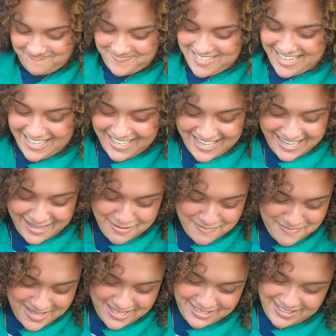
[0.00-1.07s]
I can't
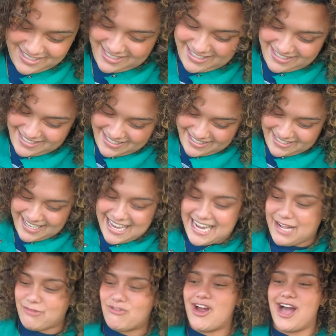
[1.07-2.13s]
be just
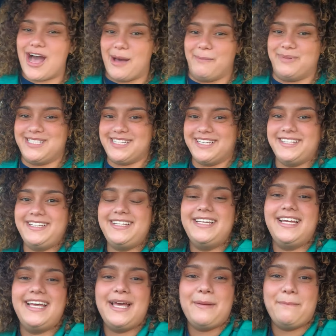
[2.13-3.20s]
getting robbed.
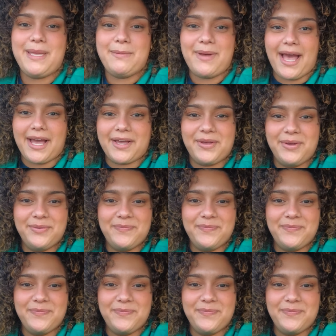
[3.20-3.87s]
Be back.